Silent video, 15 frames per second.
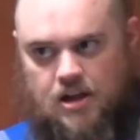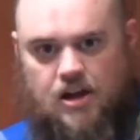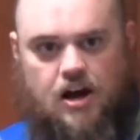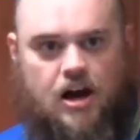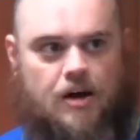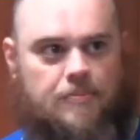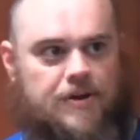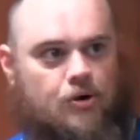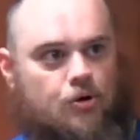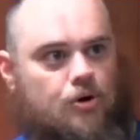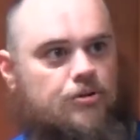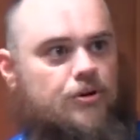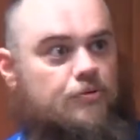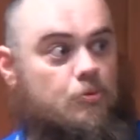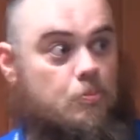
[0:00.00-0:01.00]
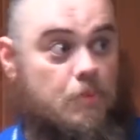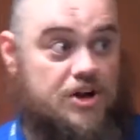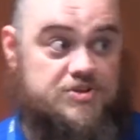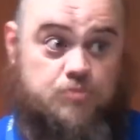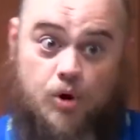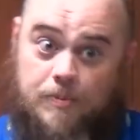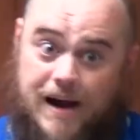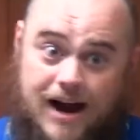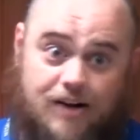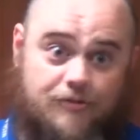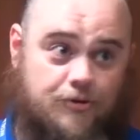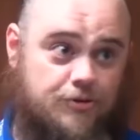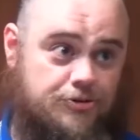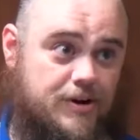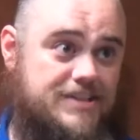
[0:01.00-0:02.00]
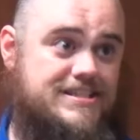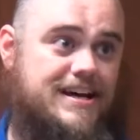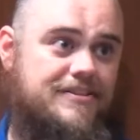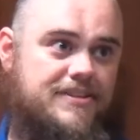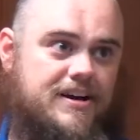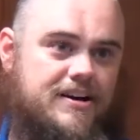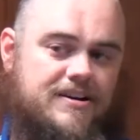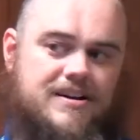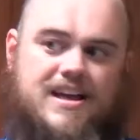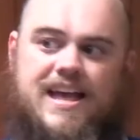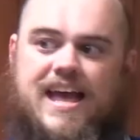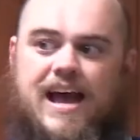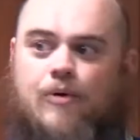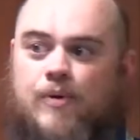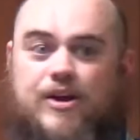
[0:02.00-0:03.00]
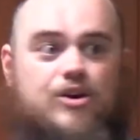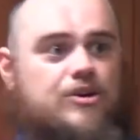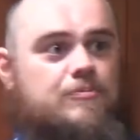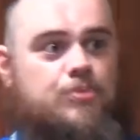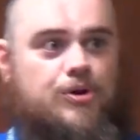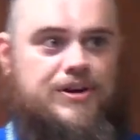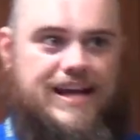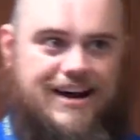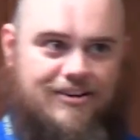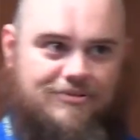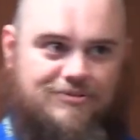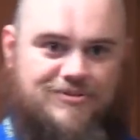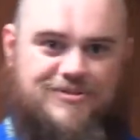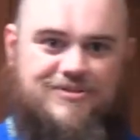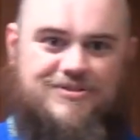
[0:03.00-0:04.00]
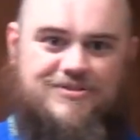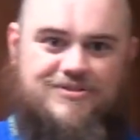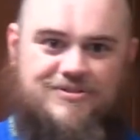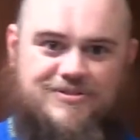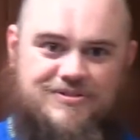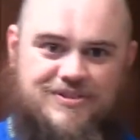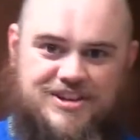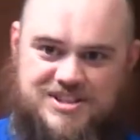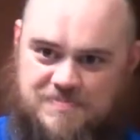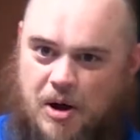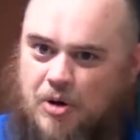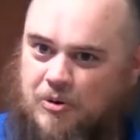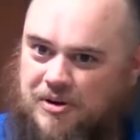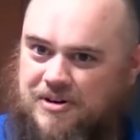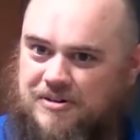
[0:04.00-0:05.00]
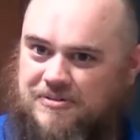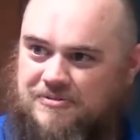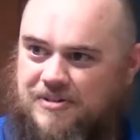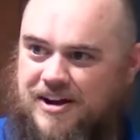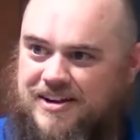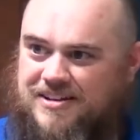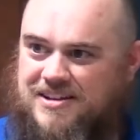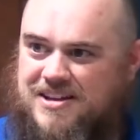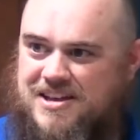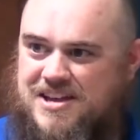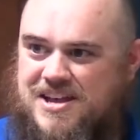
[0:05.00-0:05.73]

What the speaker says: There were much more powerful threats out there, and we couldn't put down the small one, right?